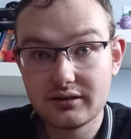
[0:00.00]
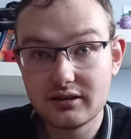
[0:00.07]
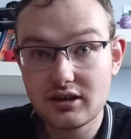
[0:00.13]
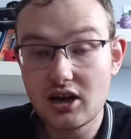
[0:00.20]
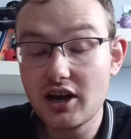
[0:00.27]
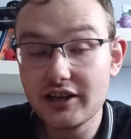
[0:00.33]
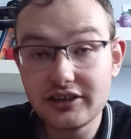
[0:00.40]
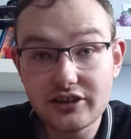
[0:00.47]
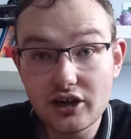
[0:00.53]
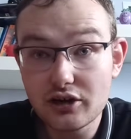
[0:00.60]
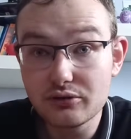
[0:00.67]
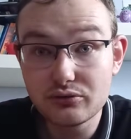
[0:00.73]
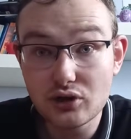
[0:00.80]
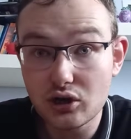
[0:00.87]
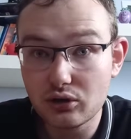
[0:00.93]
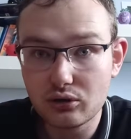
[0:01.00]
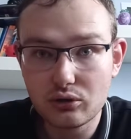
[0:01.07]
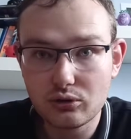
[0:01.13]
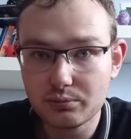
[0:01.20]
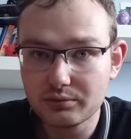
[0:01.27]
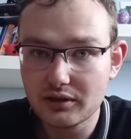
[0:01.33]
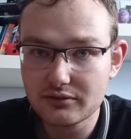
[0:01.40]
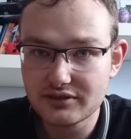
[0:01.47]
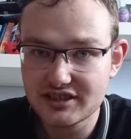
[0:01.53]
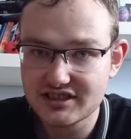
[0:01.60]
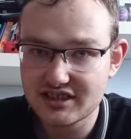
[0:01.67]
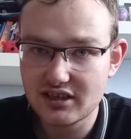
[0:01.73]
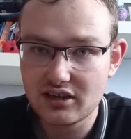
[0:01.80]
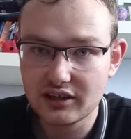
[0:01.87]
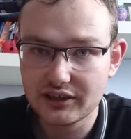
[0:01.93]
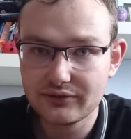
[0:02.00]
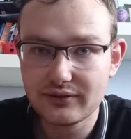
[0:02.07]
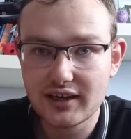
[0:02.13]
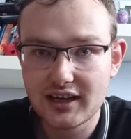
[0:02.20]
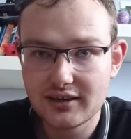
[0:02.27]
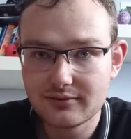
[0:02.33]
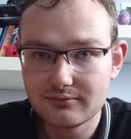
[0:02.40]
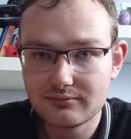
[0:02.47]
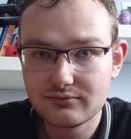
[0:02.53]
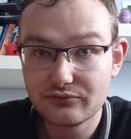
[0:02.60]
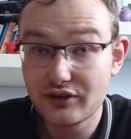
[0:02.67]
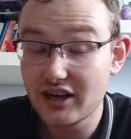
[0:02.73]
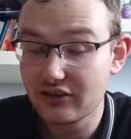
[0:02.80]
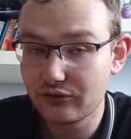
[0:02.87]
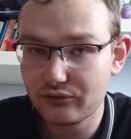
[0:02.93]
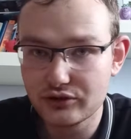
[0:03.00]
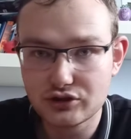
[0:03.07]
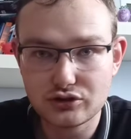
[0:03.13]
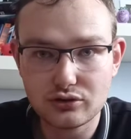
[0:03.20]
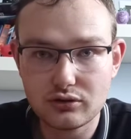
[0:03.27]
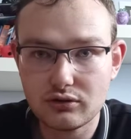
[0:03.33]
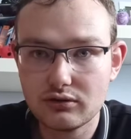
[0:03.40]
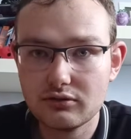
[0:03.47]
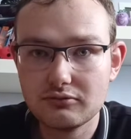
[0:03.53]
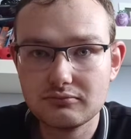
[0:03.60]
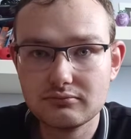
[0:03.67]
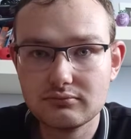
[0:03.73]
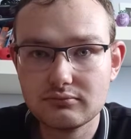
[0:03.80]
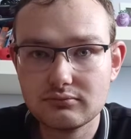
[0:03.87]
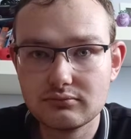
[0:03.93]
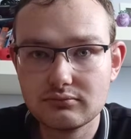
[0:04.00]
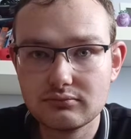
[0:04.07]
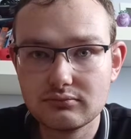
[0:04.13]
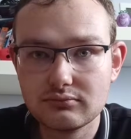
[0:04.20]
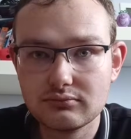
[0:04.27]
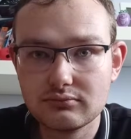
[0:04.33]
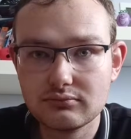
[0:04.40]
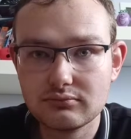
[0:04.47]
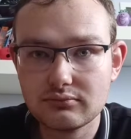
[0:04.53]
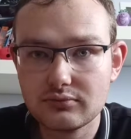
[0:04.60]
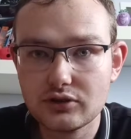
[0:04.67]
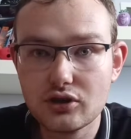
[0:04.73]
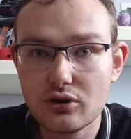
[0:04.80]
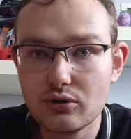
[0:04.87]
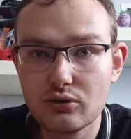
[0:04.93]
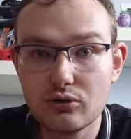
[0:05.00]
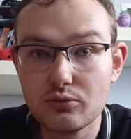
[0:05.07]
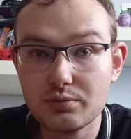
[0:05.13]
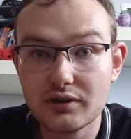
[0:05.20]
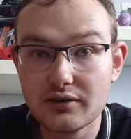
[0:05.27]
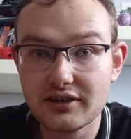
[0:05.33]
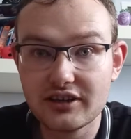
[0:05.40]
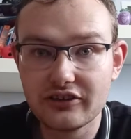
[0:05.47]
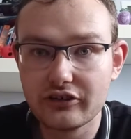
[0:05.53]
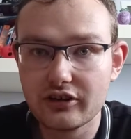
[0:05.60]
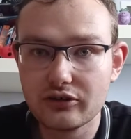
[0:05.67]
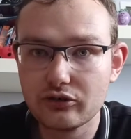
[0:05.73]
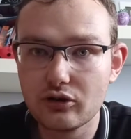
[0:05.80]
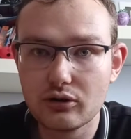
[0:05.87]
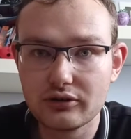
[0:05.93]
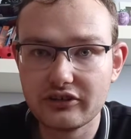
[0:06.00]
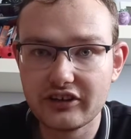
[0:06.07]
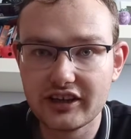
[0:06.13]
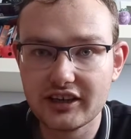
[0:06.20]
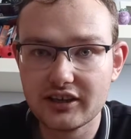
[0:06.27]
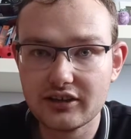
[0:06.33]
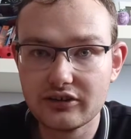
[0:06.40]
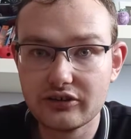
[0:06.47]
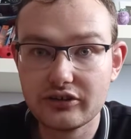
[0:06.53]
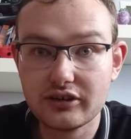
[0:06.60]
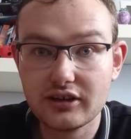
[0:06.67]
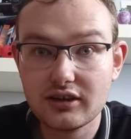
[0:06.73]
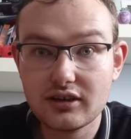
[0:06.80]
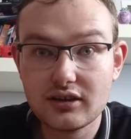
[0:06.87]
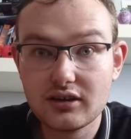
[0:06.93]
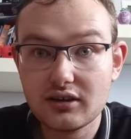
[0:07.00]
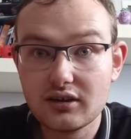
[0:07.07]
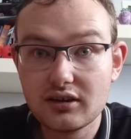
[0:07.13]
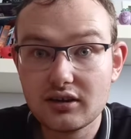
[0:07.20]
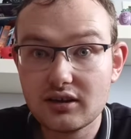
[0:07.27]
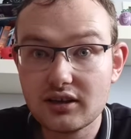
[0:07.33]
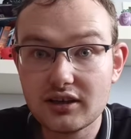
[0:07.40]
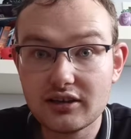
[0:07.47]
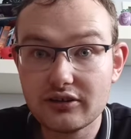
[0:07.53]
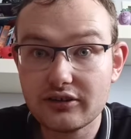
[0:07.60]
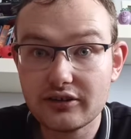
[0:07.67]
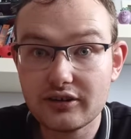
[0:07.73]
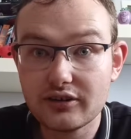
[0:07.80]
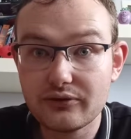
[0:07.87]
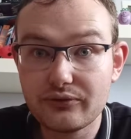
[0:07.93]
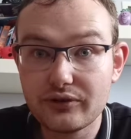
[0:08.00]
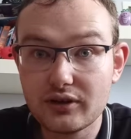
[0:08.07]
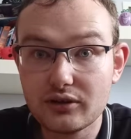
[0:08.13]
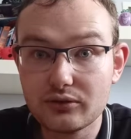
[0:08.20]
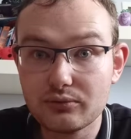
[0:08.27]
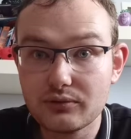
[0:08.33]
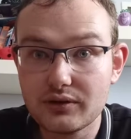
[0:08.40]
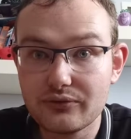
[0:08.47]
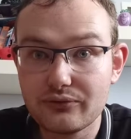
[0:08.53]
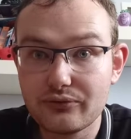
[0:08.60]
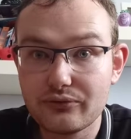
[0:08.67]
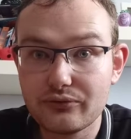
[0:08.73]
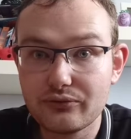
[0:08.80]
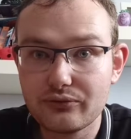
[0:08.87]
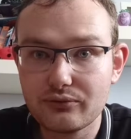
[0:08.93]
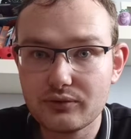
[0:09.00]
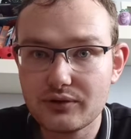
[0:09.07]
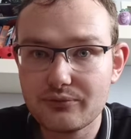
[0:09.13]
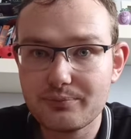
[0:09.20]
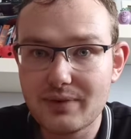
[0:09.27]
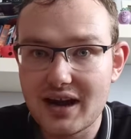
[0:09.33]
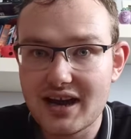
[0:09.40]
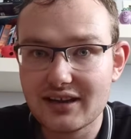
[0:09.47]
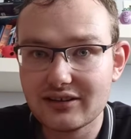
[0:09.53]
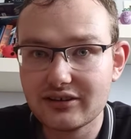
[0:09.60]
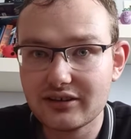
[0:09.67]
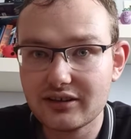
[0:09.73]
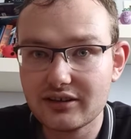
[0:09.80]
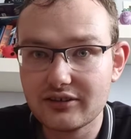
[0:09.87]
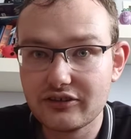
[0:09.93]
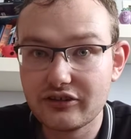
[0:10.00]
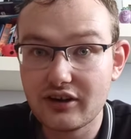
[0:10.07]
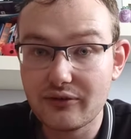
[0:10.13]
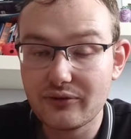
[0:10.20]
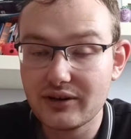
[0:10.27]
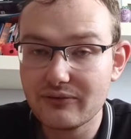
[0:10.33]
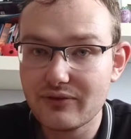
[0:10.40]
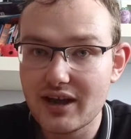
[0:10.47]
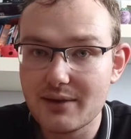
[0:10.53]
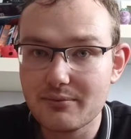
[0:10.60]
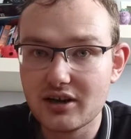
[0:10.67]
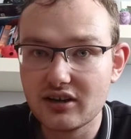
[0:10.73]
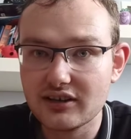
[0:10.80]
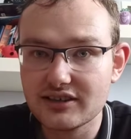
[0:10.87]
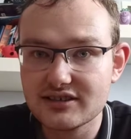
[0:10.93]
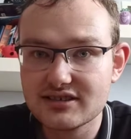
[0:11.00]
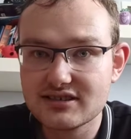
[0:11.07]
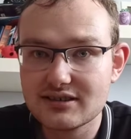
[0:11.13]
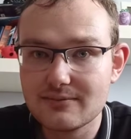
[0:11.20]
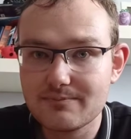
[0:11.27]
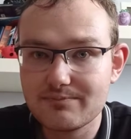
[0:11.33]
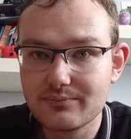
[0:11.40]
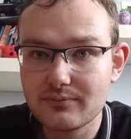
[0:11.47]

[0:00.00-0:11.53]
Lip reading: I know not all Bronies are like that. That's for sure. Not all Bronies are toxic and filled with bad stuff in their minds.